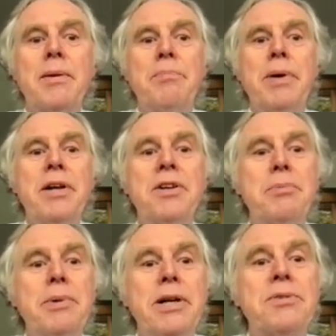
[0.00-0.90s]
Back at
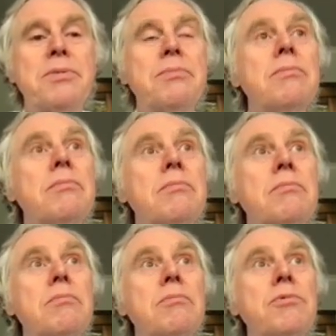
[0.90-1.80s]
about
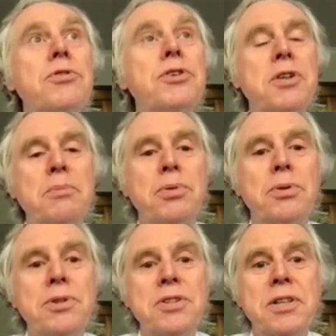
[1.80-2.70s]

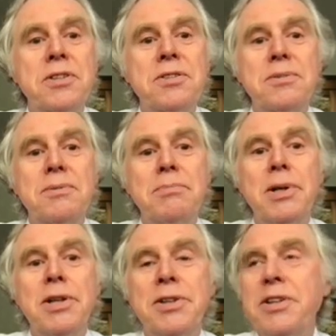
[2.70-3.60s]
13.6
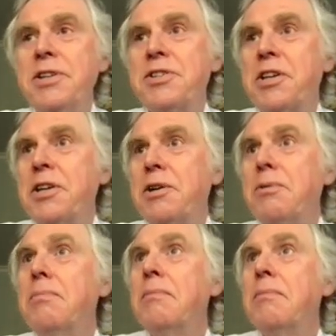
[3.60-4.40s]
billion years ago,